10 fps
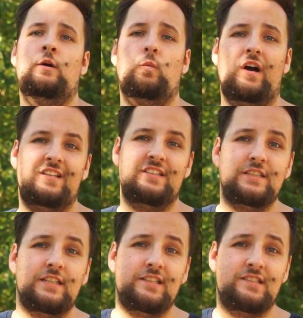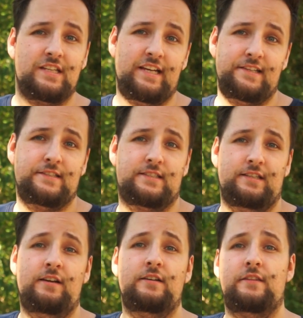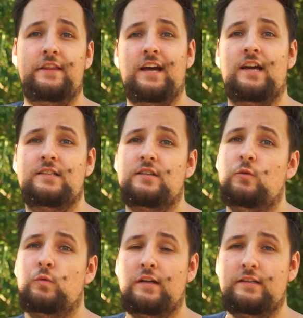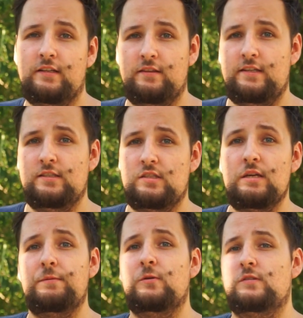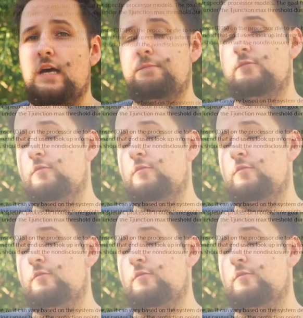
While Intel says that running these C P Us up